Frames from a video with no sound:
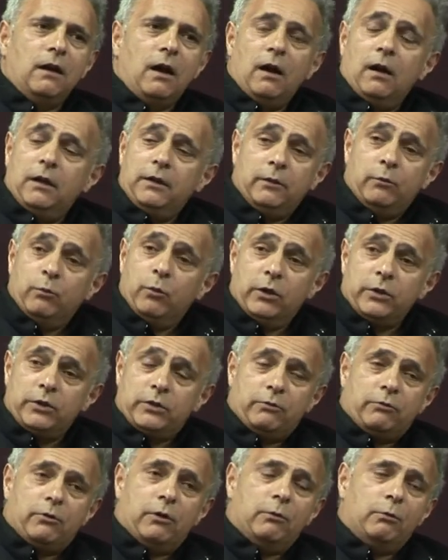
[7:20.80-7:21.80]
I didn't watch
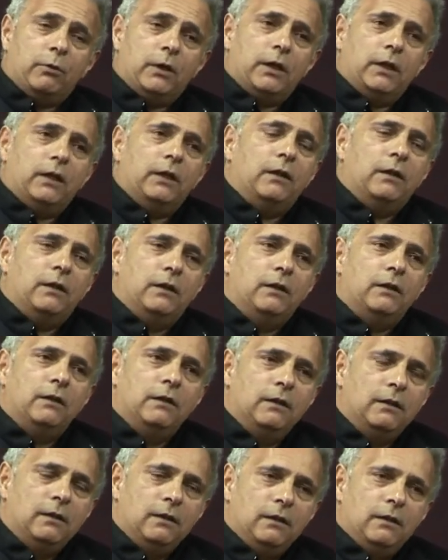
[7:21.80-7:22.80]
the royal wedding,
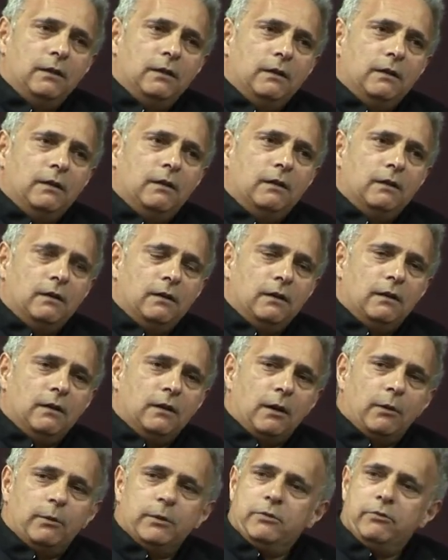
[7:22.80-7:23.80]

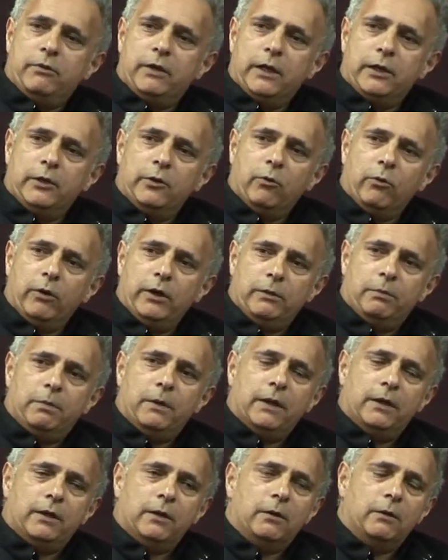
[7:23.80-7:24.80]
and I was really annoyed
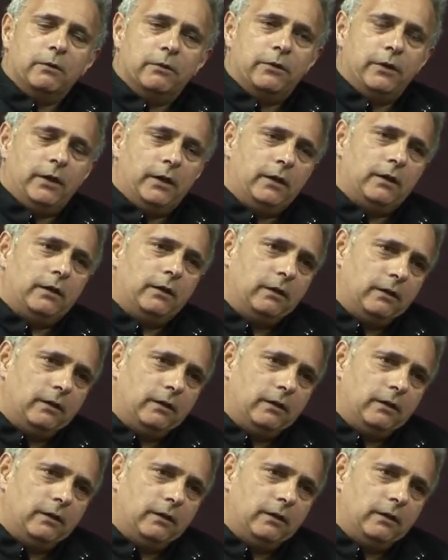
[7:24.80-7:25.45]
by the whole thing.